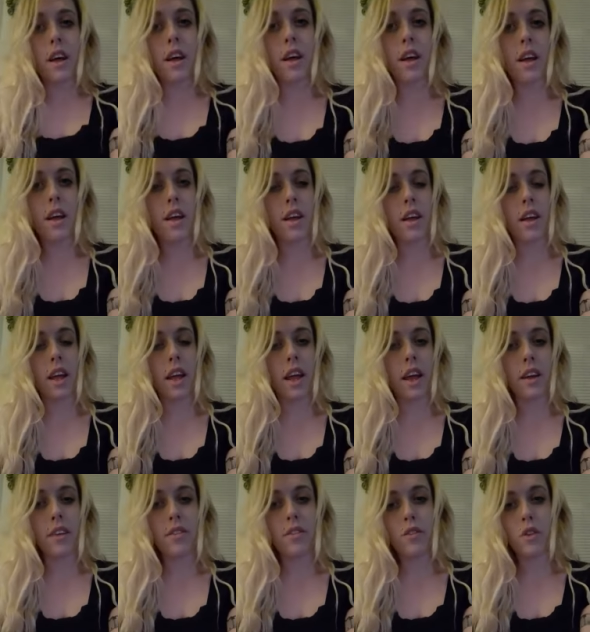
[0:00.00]
yeah.
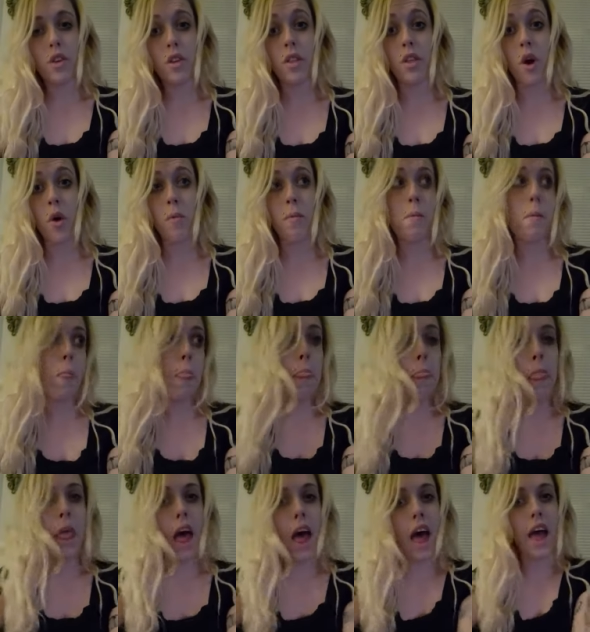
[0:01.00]
So
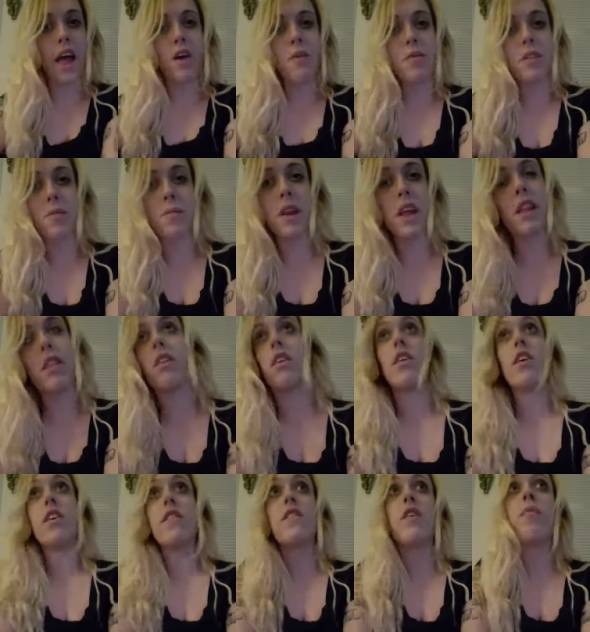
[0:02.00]
I hope somebody
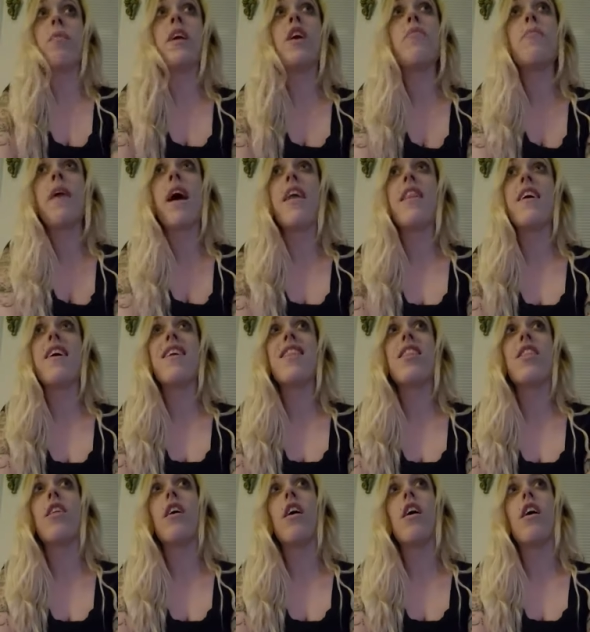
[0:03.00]
learned something by
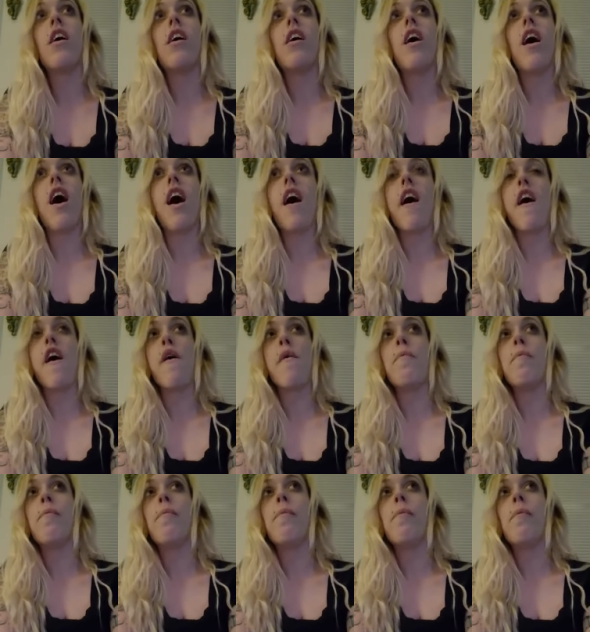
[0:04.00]
this.
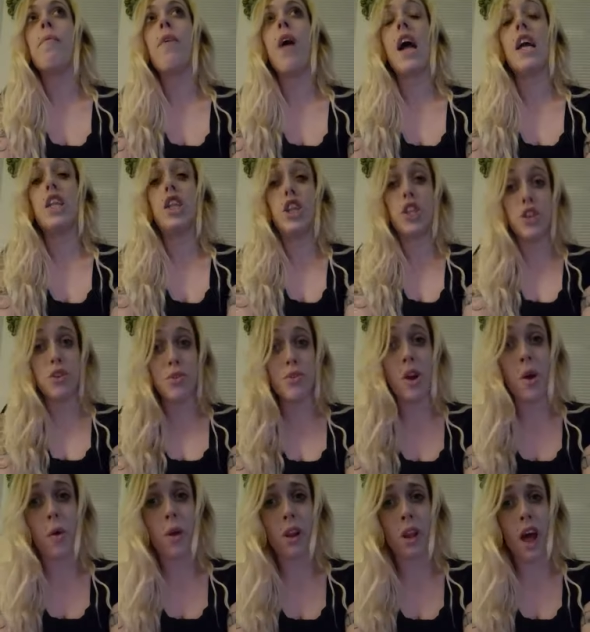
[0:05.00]
Um, I do
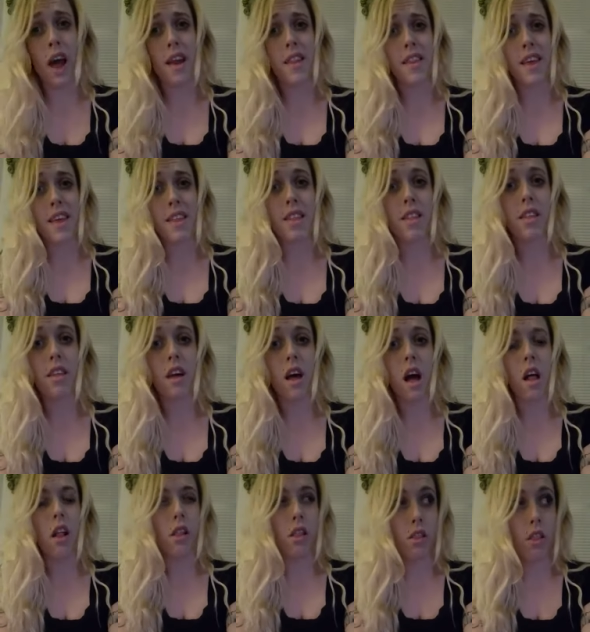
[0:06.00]
know a lot of this,
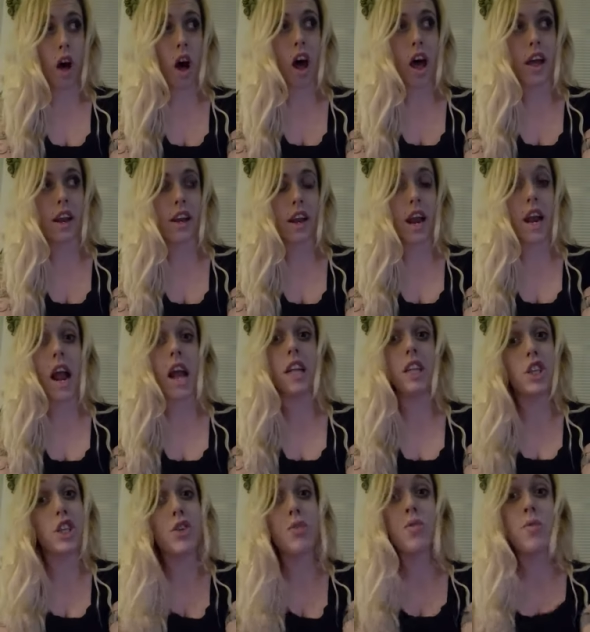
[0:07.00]
a lot, and I
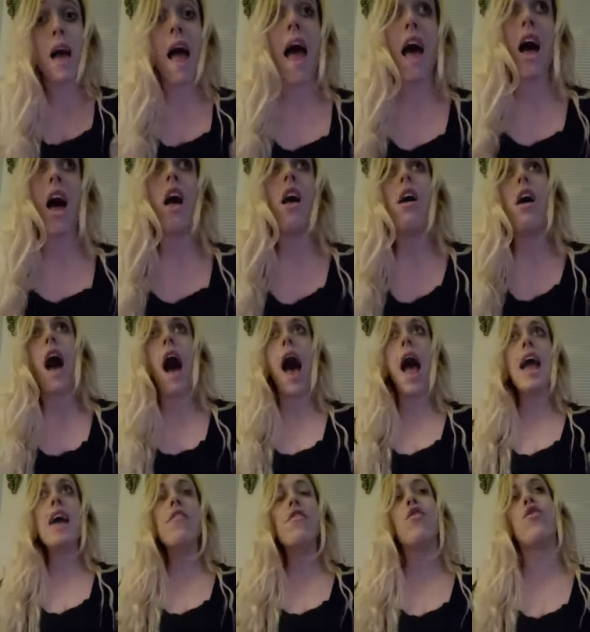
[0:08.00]
do.
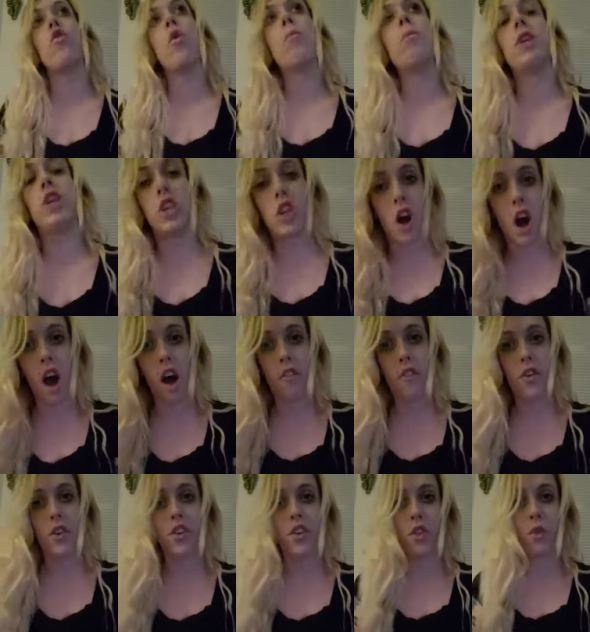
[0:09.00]
I have so much to
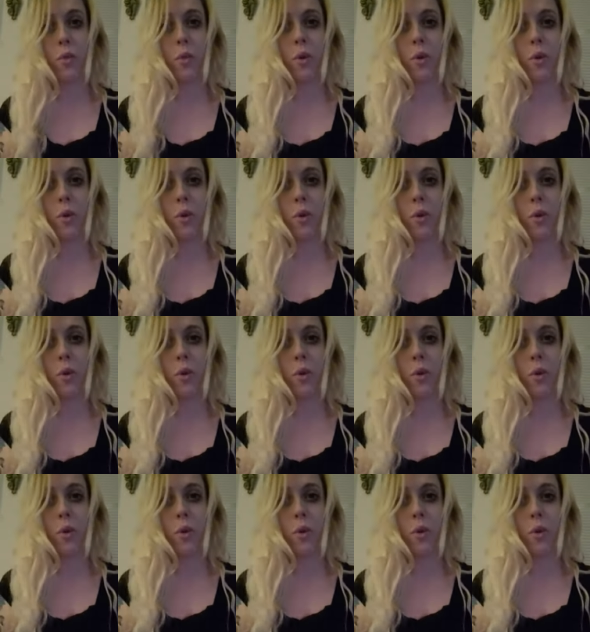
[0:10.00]
offer to the